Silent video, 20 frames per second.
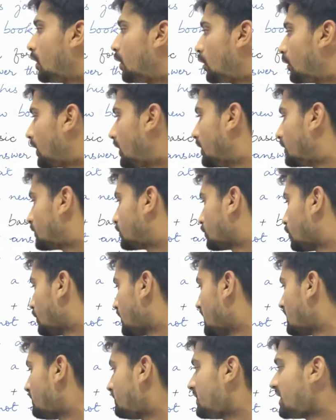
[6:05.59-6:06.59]
Okay,
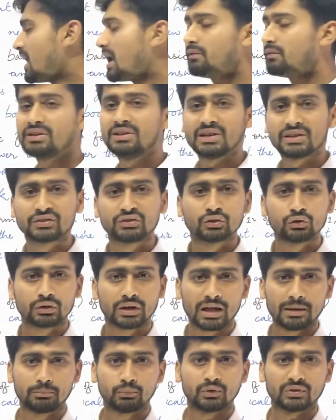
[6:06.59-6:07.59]
so if we have a yes no
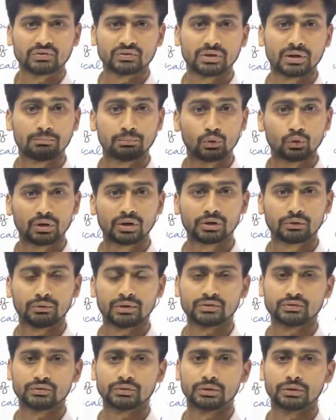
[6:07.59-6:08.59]
type question, a polar
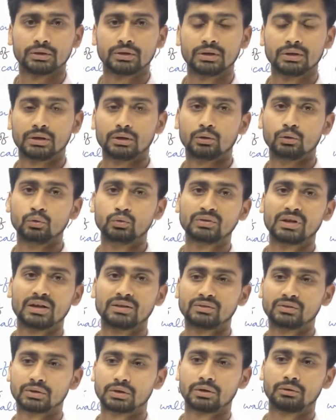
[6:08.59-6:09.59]
question whose
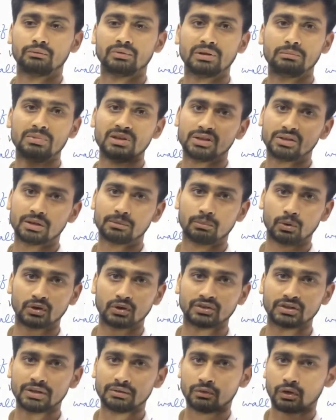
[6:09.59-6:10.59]
answer will be either
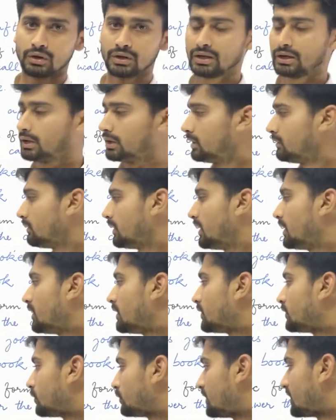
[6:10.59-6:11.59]
positive or negative,
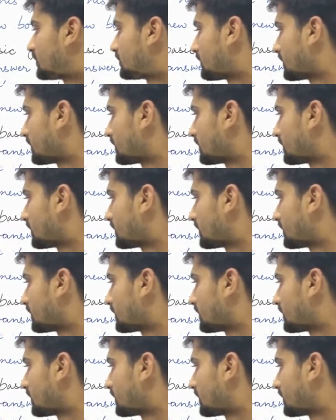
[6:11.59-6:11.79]
so the